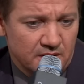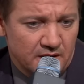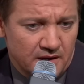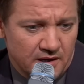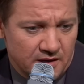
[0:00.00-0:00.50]

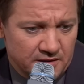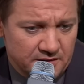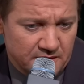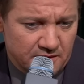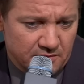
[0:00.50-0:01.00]
And
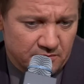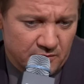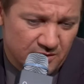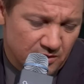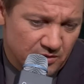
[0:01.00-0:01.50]
um,
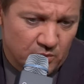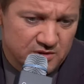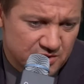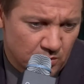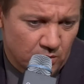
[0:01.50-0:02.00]
you know,
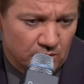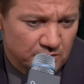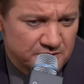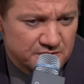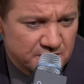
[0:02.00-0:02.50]
what's the
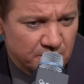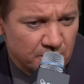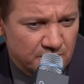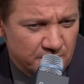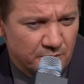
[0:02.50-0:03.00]
world is
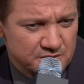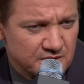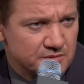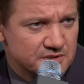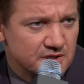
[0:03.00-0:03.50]
the, the most
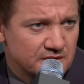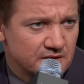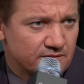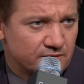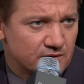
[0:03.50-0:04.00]
interesting
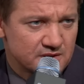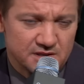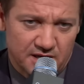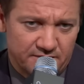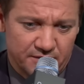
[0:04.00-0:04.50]
thing first,
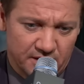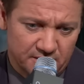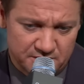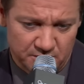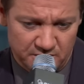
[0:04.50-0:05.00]
because I feel like
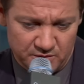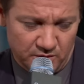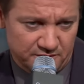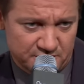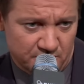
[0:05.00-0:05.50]
there's only
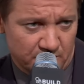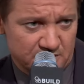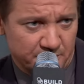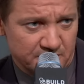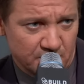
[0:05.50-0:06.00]
12
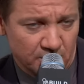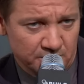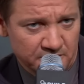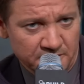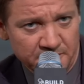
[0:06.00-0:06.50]
stories to be
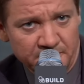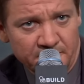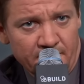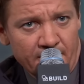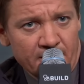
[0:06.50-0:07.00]
told
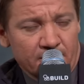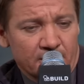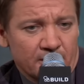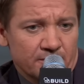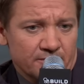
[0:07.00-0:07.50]

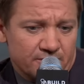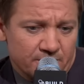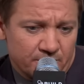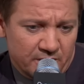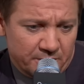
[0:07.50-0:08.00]
um,
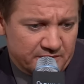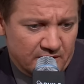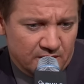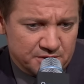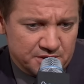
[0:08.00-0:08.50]
from Greek
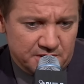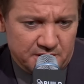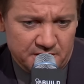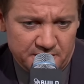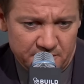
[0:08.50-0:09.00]
mythology,
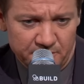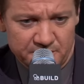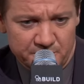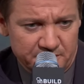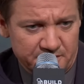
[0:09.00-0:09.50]
and then we
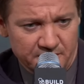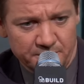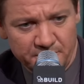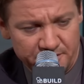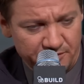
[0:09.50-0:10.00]
just retell
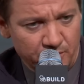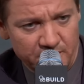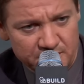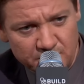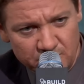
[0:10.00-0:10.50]
them in different
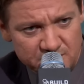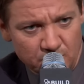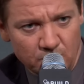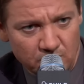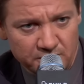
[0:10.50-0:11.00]
ways. So, what's the
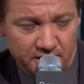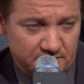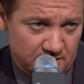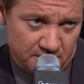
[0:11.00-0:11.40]
world like?